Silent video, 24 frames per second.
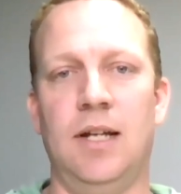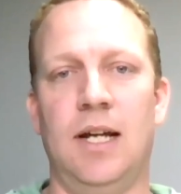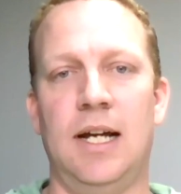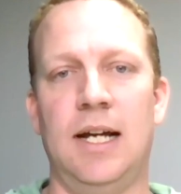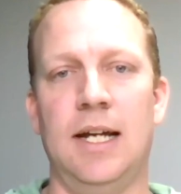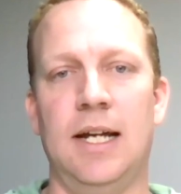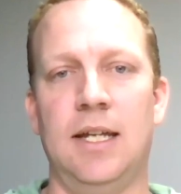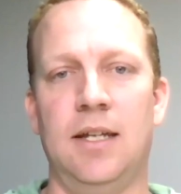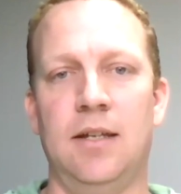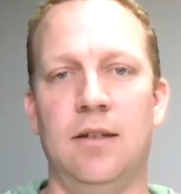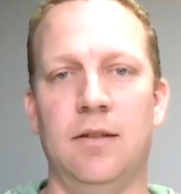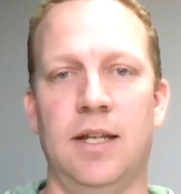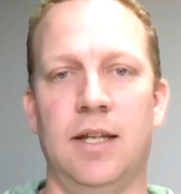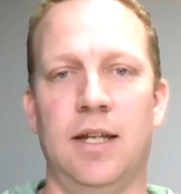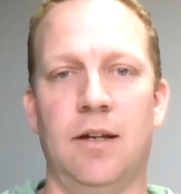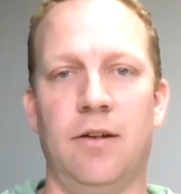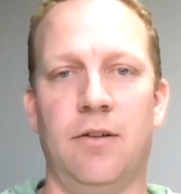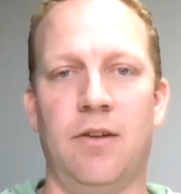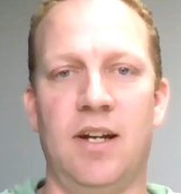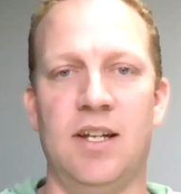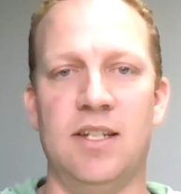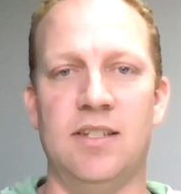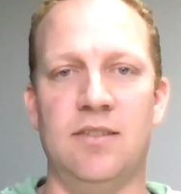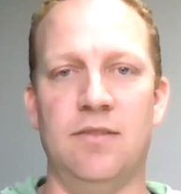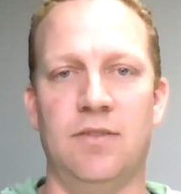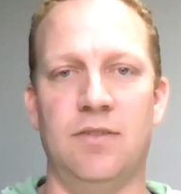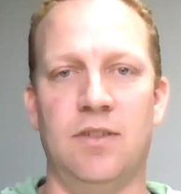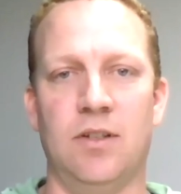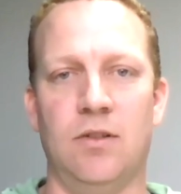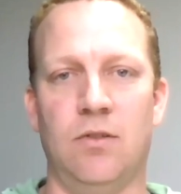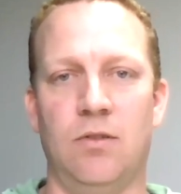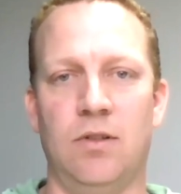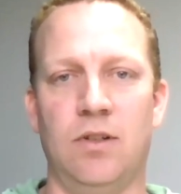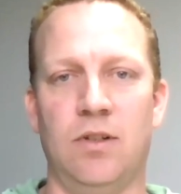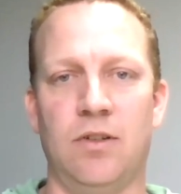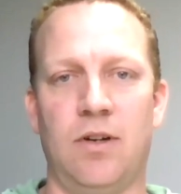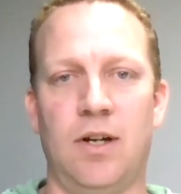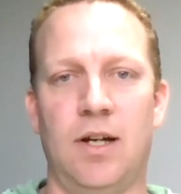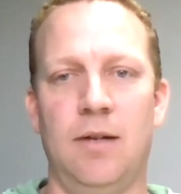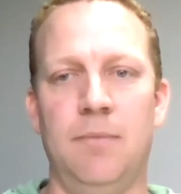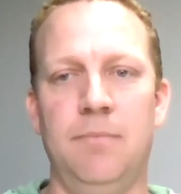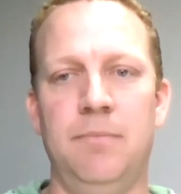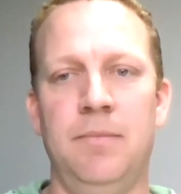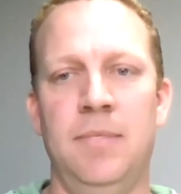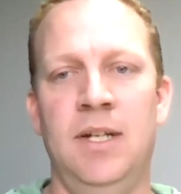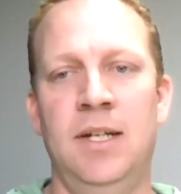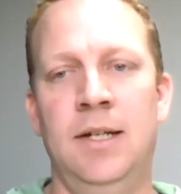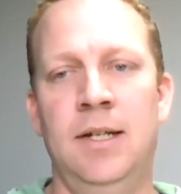high yielding aggressive canola crop.
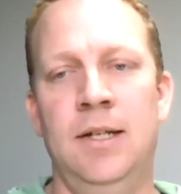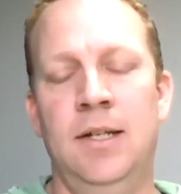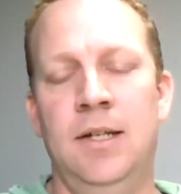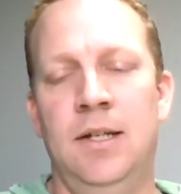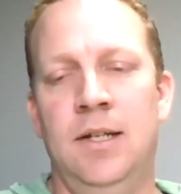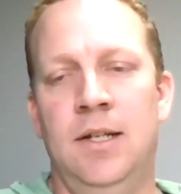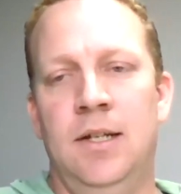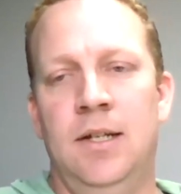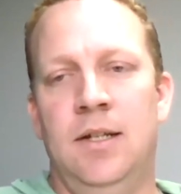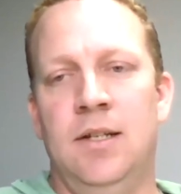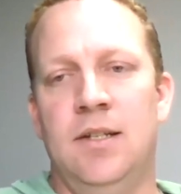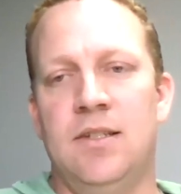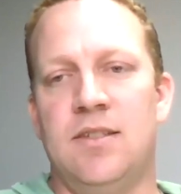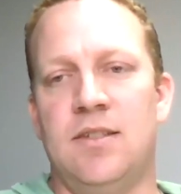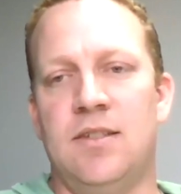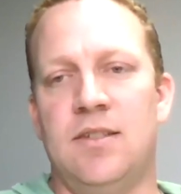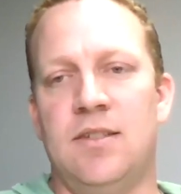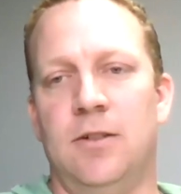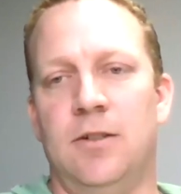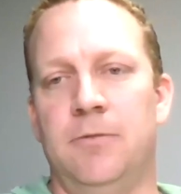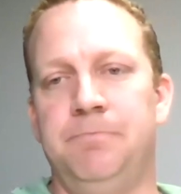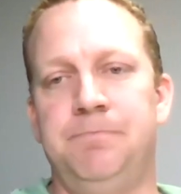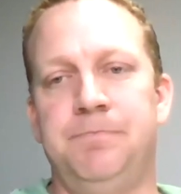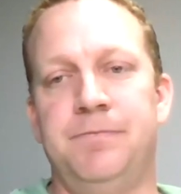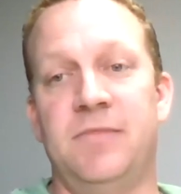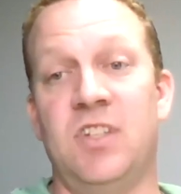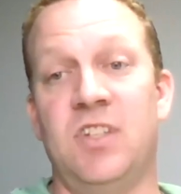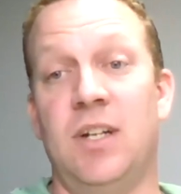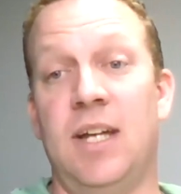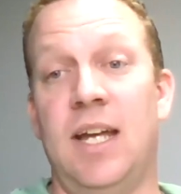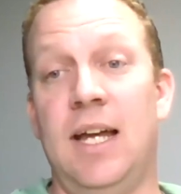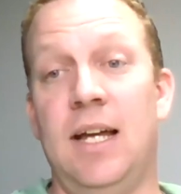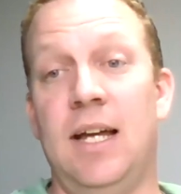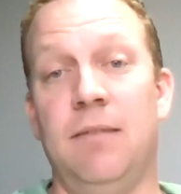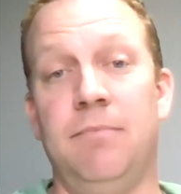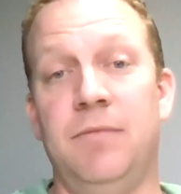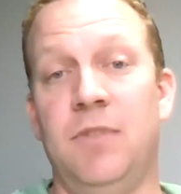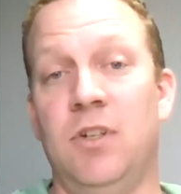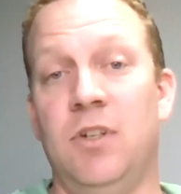So yeah.